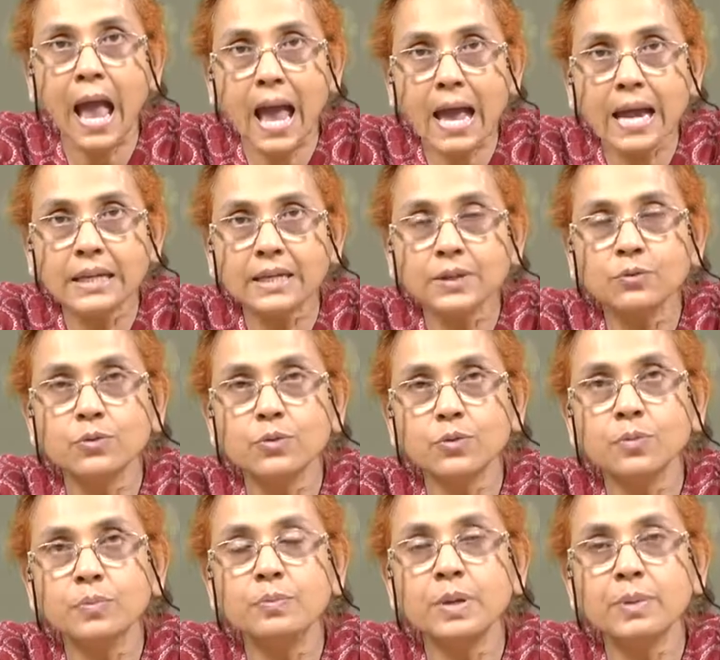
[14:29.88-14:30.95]
And you
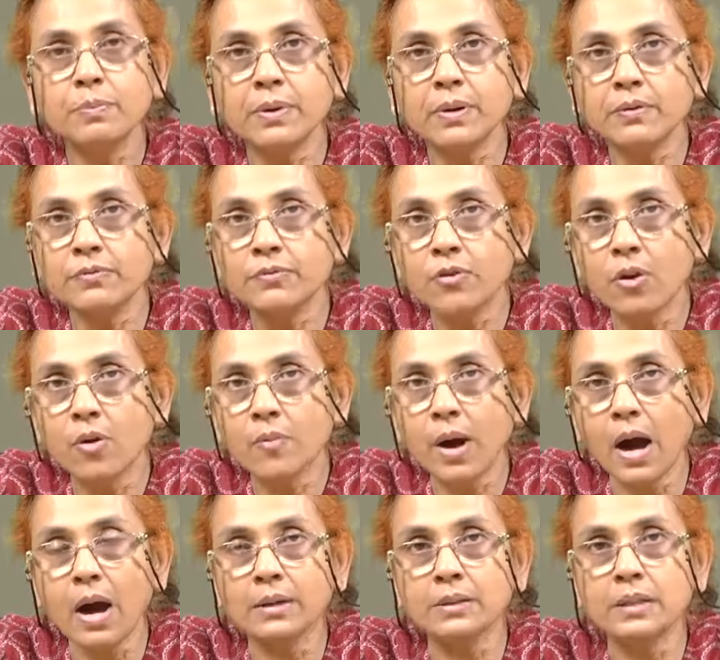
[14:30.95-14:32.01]
know, people
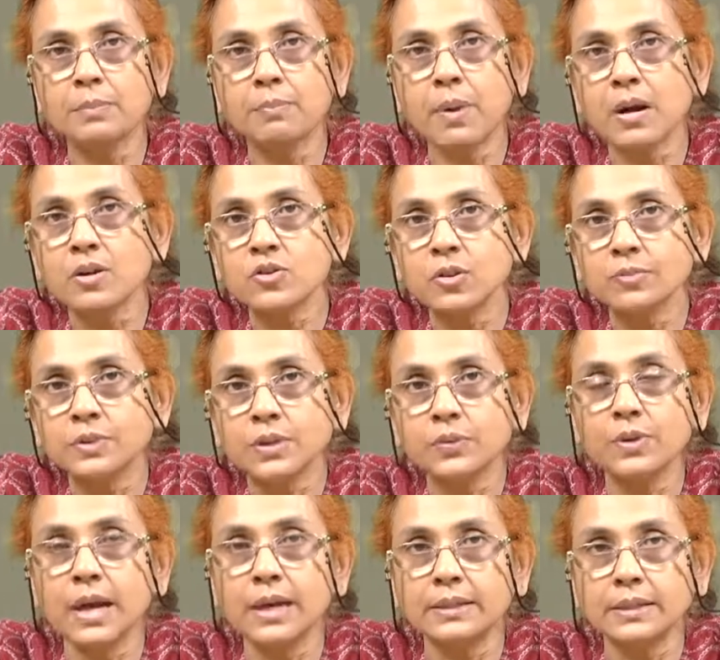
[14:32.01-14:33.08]
from other parts of the
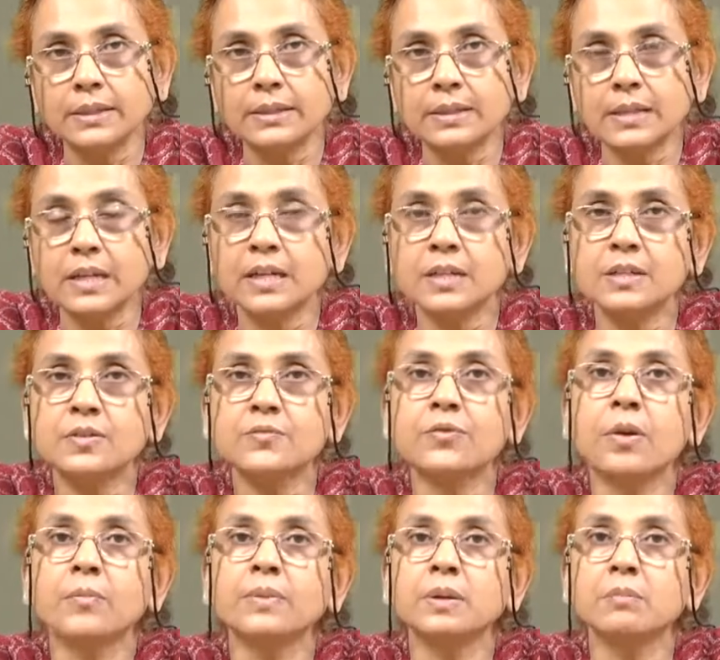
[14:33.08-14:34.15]
United States,
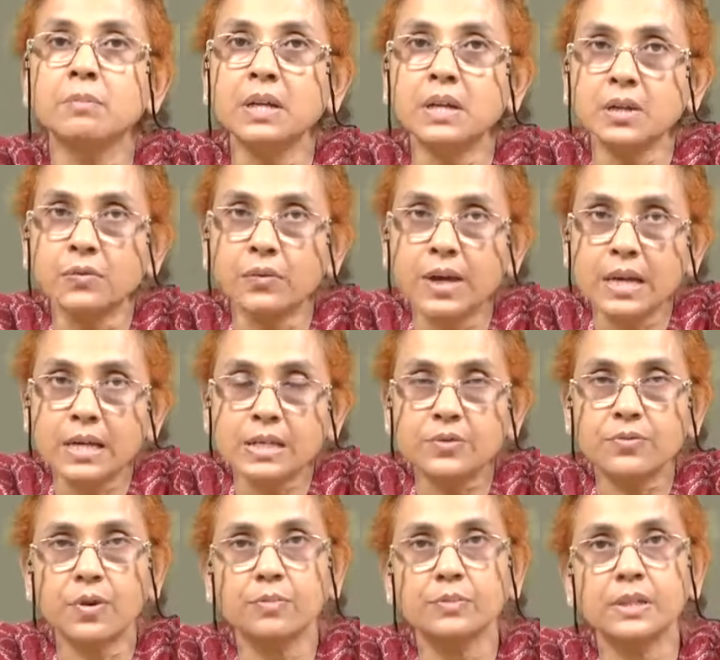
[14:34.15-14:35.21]
from the
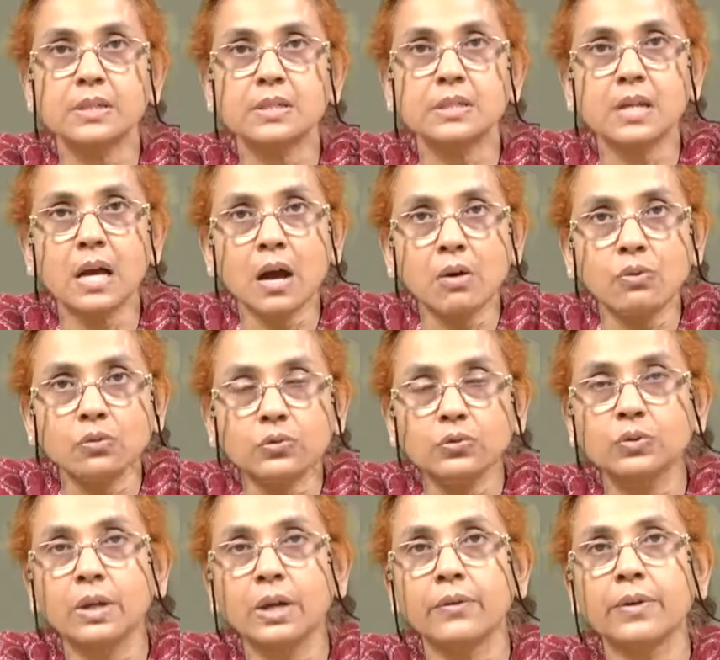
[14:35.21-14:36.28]
Midwest, from the South,
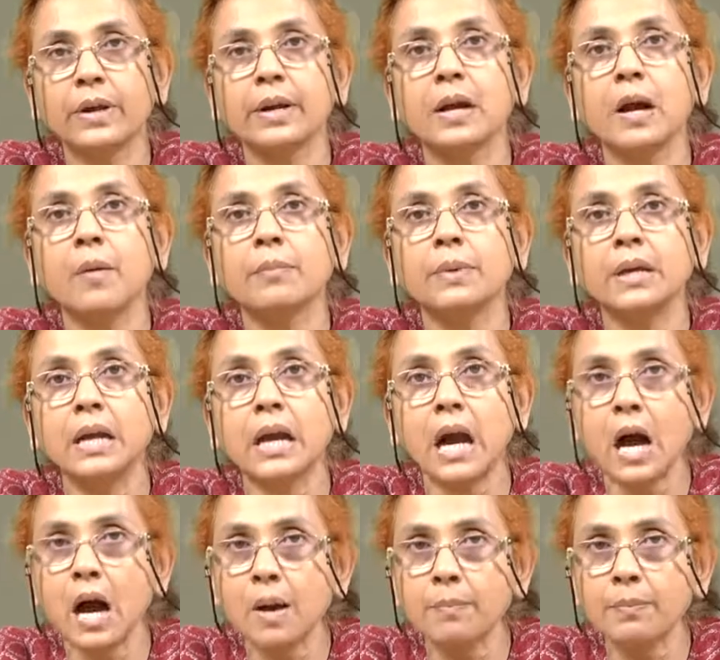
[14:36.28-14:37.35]
they were coming
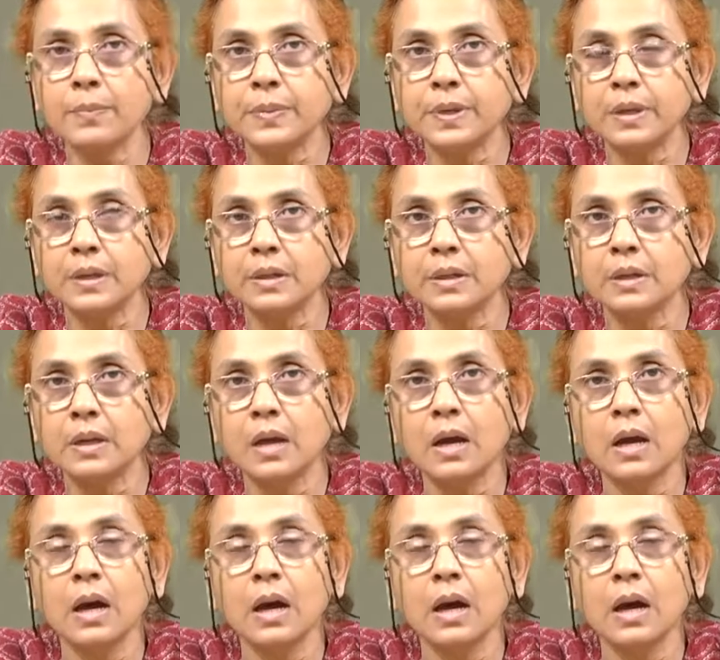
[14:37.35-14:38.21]
up in